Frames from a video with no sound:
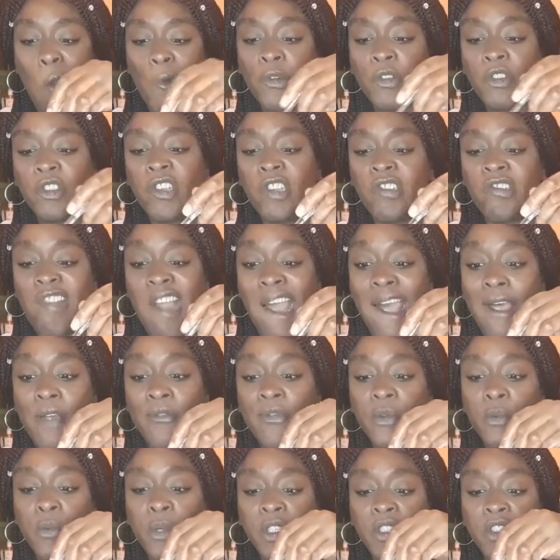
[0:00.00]
So
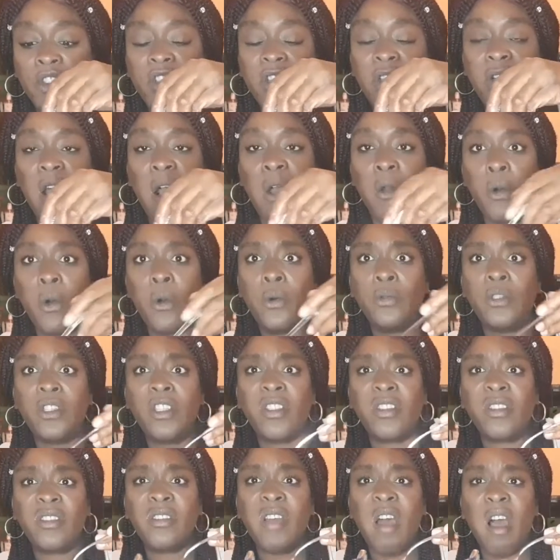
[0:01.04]
Dalvin wants to know, all
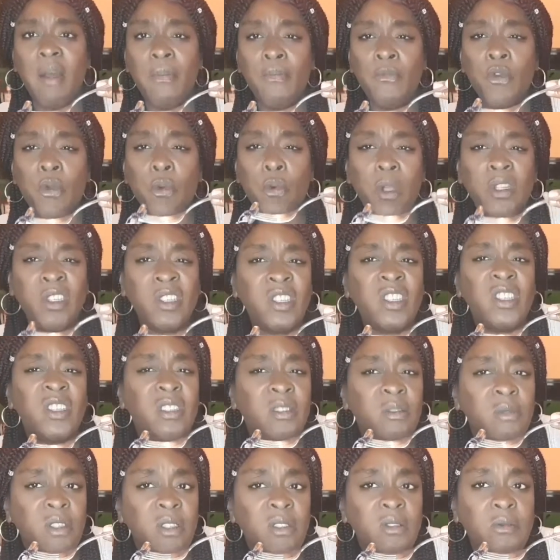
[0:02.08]
this time you
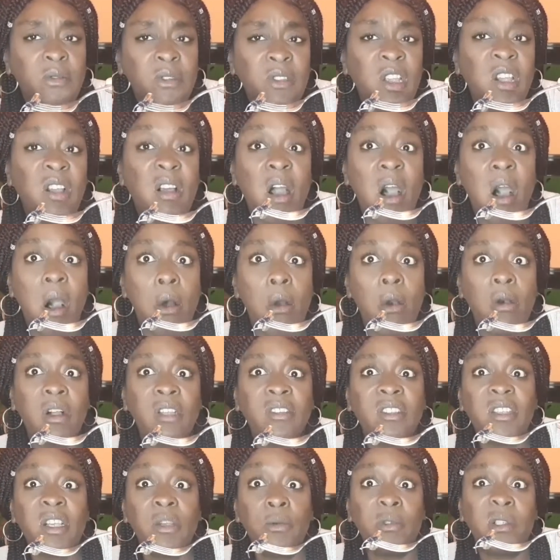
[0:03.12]
wanted Nicole
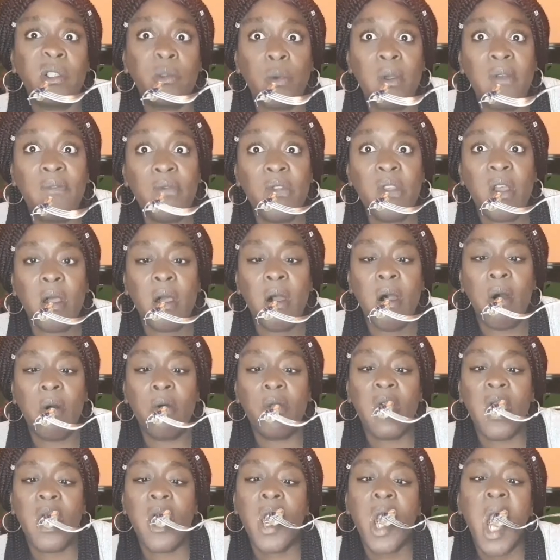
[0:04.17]
because he was with
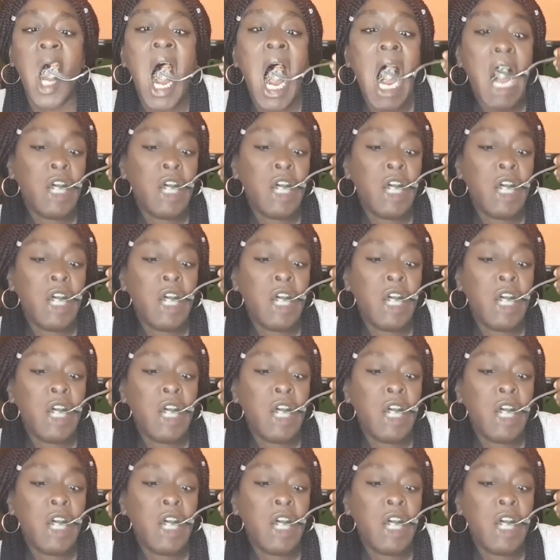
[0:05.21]
Nicole then.